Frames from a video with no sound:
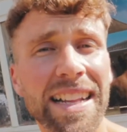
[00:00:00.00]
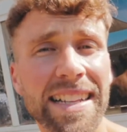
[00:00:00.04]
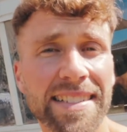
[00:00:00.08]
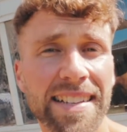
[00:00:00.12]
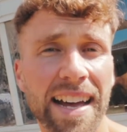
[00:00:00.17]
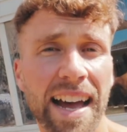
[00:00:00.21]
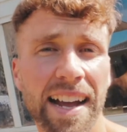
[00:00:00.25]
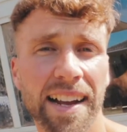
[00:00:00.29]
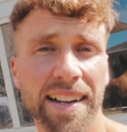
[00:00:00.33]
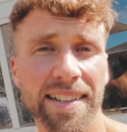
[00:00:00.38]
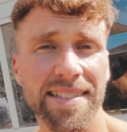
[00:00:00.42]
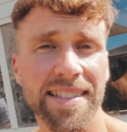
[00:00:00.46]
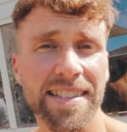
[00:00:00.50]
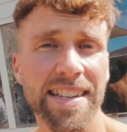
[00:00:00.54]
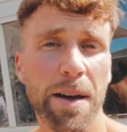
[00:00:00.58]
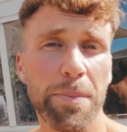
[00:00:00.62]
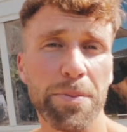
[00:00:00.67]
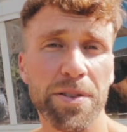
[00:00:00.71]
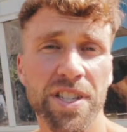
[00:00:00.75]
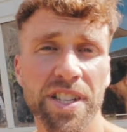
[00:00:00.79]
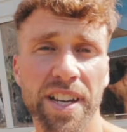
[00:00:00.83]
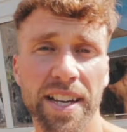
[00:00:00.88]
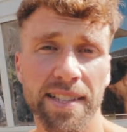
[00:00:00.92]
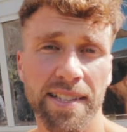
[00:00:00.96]
targets the upper
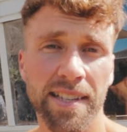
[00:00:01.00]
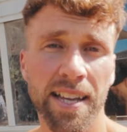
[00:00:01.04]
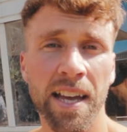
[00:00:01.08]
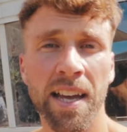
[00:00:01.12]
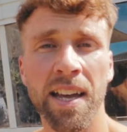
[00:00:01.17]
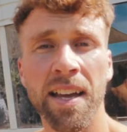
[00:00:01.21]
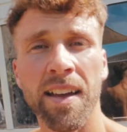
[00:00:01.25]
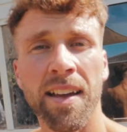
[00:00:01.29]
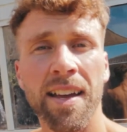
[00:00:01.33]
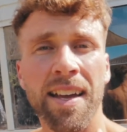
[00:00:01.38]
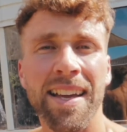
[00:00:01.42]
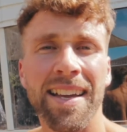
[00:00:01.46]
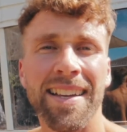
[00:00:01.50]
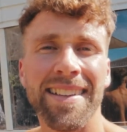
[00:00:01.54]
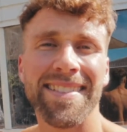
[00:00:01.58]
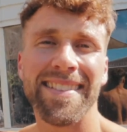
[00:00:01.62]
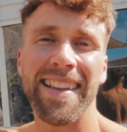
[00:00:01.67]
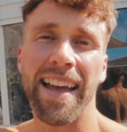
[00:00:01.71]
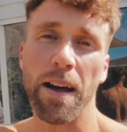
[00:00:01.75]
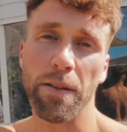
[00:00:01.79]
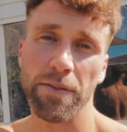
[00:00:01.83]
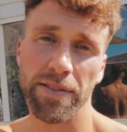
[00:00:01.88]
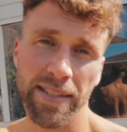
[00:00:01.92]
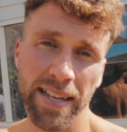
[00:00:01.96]
chest,
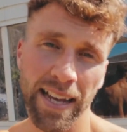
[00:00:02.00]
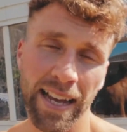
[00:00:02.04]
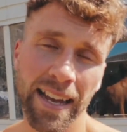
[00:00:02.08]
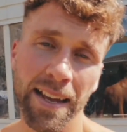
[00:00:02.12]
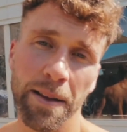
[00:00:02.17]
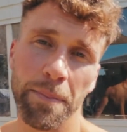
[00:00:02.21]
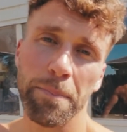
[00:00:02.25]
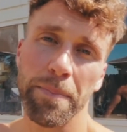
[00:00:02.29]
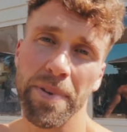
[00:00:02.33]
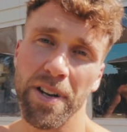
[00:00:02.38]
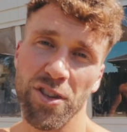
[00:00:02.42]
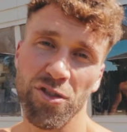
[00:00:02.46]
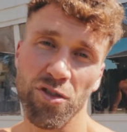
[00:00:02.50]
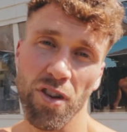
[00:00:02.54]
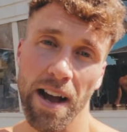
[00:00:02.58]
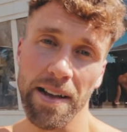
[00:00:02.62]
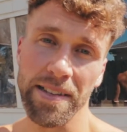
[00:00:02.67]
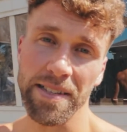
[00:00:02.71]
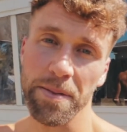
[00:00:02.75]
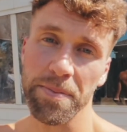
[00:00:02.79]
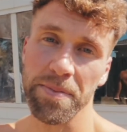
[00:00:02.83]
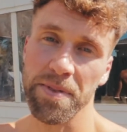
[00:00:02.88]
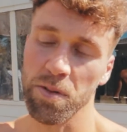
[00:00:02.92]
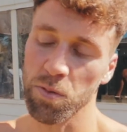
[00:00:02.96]
delts, but of
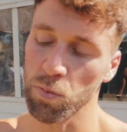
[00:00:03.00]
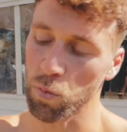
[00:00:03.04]
triceps as